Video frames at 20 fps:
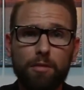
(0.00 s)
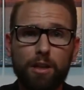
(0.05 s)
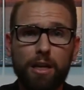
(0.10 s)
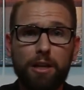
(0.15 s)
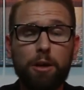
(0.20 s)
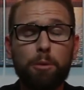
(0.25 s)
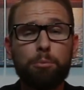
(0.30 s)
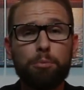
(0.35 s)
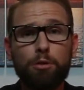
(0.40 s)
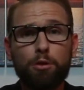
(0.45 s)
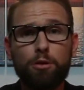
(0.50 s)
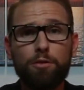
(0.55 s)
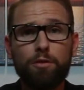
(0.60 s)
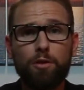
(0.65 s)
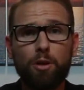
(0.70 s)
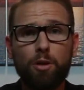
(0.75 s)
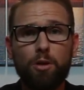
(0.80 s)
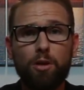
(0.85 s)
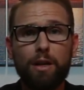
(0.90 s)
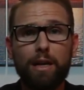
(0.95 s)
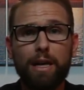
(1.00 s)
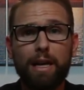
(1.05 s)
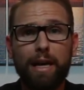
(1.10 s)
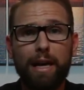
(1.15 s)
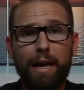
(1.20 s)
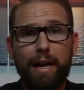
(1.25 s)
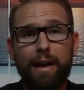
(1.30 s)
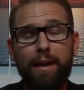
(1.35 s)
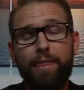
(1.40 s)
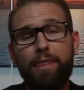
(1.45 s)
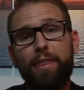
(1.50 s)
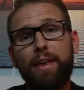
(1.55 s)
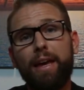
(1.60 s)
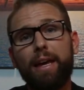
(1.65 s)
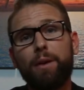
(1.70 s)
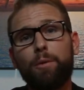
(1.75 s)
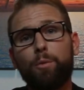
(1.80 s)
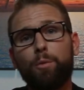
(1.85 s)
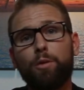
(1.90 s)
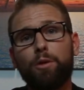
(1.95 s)
an approval. And
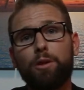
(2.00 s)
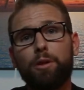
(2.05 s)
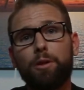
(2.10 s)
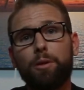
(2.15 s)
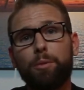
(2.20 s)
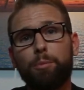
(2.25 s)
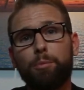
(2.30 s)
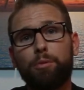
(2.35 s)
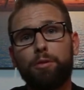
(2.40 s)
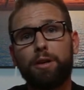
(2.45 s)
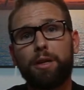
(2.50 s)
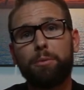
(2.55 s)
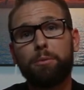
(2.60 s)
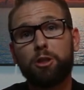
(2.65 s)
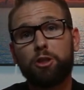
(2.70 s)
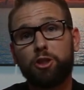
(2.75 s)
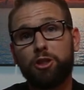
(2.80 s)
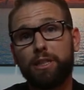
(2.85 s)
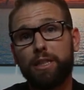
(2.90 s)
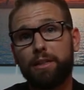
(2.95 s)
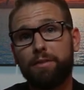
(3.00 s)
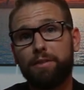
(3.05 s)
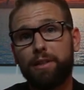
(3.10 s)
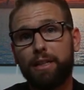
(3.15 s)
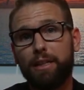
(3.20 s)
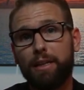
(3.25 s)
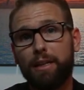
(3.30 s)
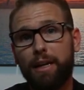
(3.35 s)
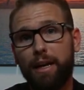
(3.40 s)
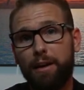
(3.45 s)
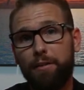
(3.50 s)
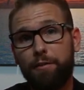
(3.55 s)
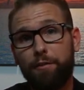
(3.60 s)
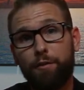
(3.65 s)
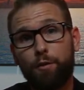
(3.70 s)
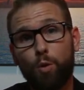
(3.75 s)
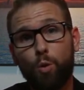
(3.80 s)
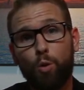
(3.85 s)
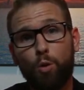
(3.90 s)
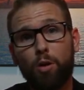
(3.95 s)
then we're pretty much giving a
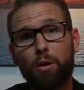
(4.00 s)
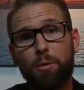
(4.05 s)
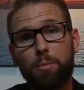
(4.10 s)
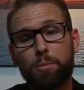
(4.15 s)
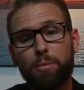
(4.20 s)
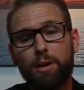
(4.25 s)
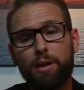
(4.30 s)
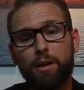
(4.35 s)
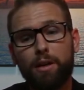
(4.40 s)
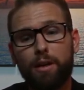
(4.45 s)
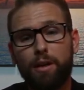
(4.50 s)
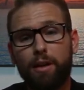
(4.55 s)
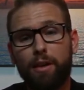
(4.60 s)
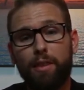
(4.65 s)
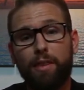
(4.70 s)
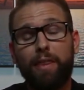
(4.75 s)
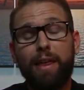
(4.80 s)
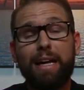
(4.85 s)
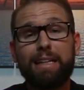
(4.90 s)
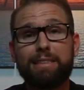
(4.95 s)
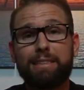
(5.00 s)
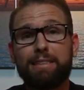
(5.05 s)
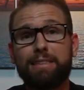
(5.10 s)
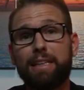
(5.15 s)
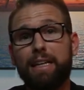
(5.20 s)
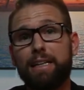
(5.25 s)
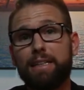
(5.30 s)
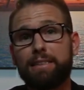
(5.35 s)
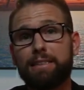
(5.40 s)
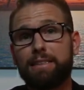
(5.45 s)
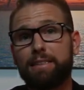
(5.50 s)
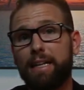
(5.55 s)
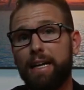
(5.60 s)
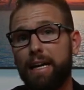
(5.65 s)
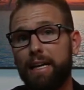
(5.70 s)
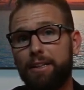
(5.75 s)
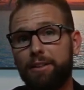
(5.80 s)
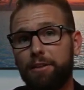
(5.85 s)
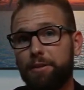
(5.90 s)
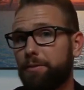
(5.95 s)
form that says
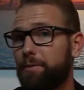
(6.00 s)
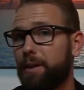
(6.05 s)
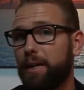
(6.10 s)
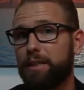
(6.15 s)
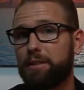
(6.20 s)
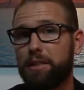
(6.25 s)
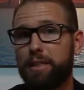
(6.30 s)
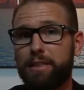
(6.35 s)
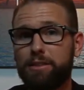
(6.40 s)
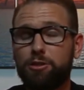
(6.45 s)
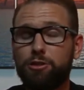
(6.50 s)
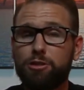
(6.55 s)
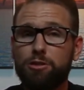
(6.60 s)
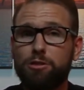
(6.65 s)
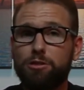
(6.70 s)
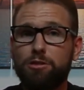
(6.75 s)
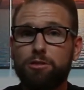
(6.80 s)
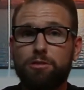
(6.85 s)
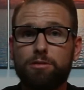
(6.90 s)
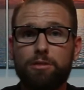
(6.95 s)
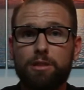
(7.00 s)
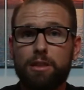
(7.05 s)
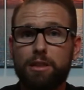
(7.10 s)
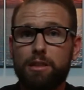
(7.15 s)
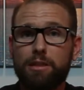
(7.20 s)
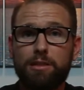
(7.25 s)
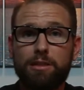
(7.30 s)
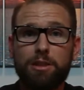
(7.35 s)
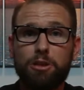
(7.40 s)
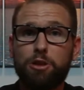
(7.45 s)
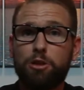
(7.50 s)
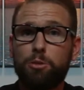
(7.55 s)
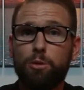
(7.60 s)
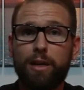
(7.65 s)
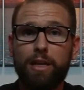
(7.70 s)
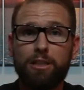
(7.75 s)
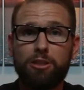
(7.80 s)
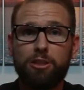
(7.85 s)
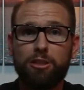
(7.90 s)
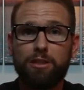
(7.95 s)
that your financial
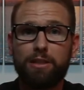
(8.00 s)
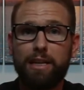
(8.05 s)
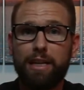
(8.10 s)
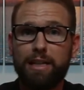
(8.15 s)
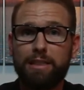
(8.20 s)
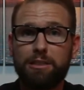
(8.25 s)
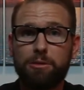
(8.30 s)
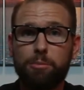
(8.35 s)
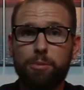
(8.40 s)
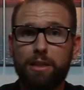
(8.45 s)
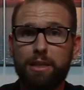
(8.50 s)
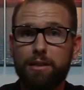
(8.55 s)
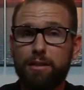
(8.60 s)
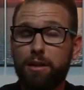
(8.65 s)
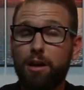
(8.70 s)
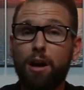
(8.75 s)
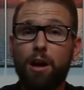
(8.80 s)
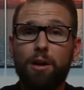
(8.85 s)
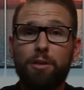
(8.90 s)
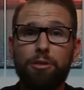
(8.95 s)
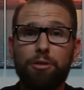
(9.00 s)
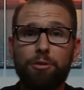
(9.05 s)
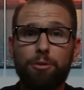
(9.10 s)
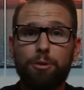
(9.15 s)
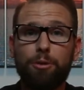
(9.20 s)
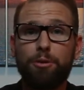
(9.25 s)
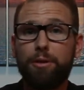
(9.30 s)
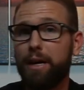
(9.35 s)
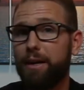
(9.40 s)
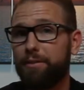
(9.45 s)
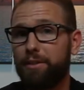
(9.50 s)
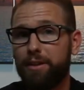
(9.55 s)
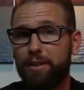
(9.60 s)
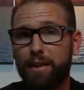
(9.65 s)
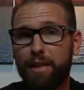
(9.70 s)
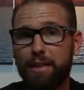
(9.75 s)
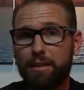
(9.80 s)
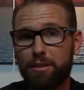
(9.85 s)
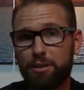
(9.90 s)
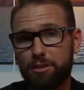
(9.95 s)
situation has been gone through,
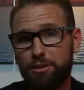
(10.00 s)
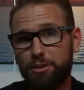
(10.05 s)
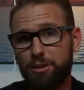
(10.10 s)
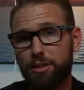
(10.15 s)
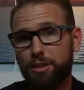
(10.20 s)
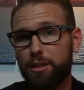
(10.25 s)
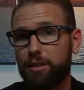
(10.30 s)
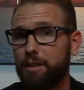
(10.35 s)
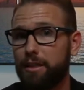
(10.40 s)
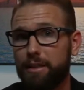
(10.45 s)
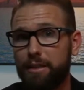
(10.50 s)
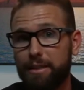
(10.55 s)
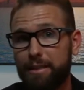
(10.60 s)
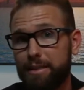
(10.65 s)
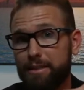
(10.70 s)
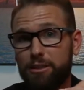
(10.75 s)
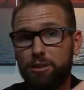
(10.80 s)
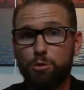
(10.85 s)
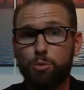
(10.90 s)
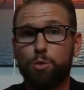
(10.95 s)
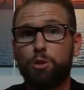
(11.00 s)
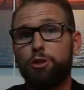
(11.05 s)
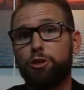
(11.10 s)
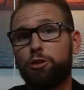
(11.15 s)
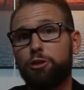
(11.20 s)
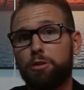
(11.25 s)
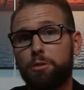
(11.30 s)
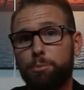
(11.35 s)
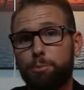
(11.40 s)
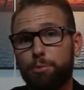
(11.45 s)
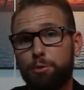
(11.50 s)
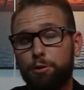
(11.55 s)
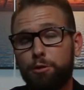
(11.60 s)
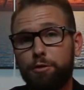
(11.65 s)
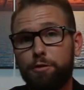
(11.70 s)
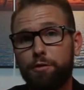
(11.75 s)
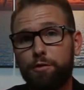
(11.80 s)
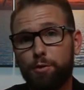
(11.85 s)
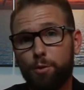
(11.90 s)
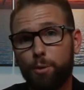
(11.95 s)
everything looks good, and this is what you're
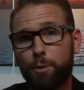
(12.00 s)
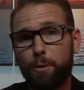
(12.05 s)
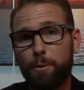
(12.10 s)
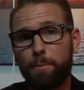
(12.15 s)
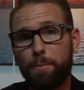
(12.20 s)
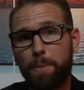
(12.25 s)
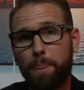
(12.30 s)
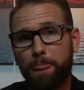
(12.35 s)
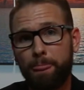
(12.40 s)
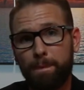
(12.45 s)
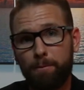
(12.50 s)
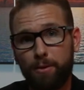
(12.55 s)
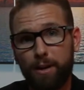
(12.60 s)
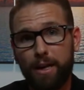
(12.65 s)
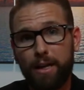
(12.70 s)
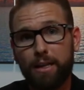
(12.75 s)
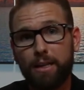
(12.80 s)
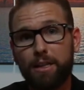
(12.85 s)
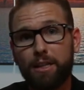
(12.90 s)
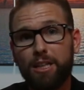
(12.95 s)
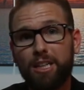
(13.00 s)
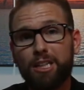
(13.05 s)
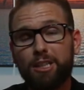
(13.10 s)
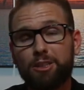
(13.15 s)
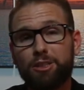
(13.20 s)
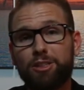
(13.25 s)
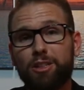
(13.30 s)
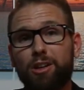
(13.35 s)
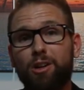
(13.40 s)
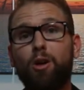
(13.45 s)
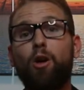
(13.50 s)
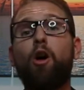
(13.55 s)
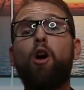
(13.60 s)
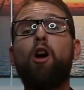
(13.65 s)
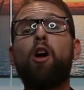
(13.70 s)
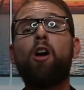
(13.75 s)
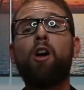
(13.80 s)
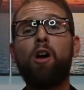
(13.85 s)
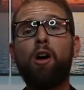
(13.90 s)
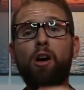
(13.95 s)
approved for, right? So
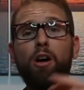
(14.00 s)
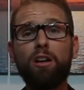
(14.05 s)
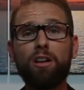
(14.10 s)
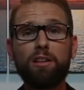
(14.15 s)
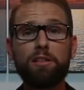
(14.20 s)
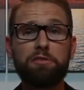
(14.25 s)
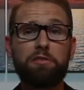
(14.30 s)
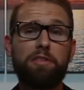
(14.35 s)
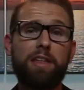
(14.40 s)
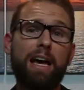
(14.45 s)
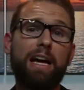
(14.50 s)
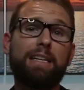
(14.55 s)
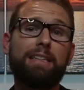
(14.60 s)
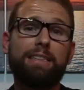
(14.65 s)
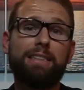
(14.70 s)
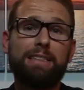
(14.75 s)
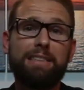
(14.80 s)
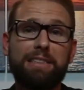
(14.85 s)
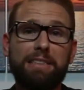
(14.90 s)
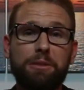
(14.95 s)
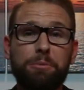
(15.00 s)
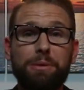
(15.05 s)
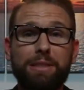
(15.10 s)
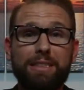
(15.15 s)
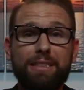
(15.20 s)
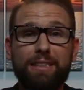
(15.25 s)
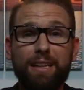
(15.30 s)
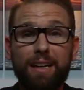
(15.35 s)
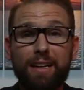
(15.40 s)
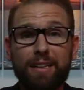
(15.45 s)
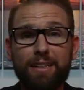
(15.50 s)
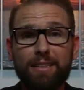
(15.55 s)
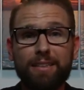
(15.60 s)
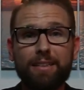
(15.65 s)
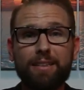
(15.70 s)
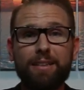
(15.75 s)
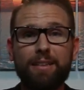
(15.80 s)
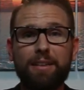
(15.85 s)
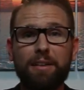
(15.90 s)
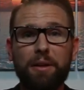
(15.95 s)
all of that needs to be
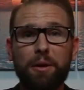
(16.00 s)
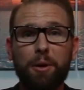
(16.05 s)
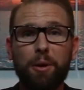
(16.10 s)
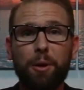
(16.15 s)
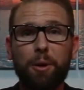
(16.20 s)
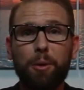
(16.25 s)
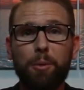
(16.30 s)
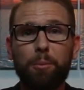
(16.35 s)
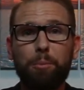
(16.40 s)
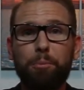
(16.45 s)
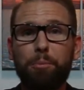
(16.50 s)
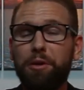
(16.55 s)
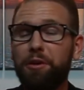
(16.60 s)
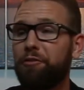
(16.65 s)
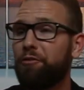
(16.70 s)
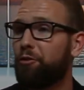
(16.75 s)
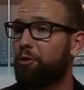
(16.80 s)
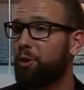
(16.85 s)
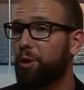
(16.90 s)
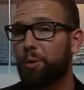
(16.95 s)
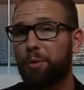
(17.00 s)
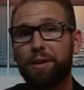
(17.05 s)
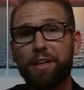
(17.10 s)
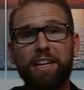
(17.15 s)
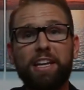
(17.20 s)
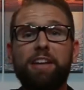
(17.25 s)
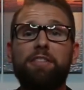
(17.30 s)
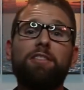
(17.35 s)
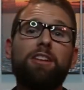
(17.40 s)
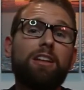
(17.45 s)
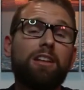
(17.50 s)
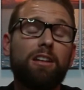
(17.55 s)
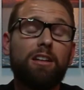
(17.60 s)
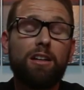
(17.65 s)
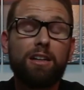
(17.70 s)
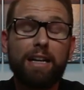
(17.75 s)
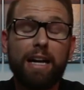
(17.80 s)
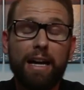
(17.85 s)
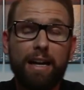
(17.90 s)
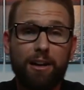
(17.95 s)
done before we even
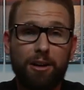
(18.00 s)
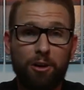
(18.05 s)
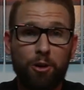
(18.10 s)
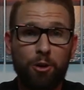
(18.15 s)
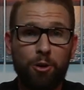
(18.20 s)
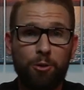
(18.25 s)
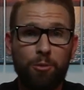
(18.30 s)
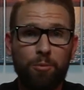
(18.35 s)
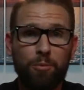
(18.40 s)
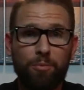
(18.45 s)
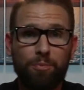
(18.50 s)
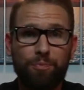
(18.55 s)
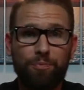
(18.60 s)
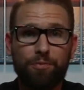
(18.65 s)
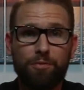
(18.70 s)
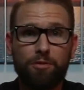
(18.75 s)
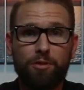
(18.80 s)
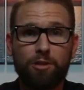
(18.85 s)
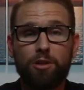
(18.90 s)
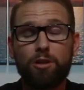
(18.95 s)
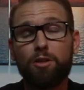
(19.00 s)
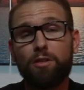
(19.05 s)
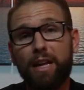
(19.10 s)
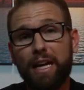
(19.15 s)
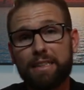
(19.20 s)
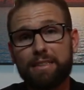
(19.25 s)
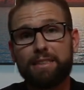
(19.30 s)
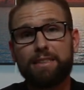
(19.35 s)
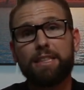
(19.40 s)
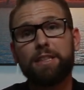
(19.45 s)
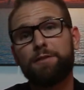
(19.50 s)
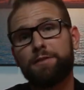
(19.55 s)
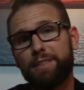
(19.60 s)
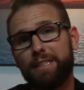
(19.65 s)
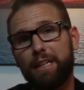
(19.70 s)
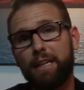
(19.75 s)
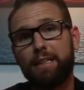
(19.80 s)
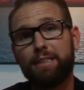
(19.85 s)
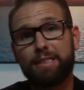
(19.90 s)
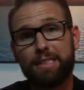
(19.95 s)
look at a home. So that stuff
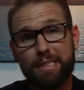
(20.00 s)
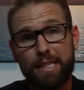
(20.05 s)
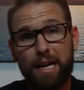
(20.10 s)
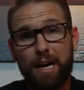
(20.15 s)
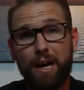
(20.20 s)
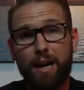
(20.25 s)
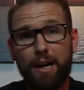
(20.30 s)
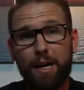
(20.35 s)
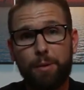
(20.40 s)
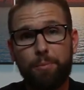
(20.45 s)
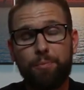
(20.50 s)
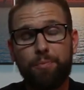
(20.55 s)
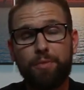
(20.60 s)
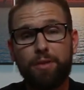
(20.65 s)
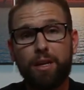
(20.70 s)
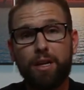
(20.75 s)
takes time.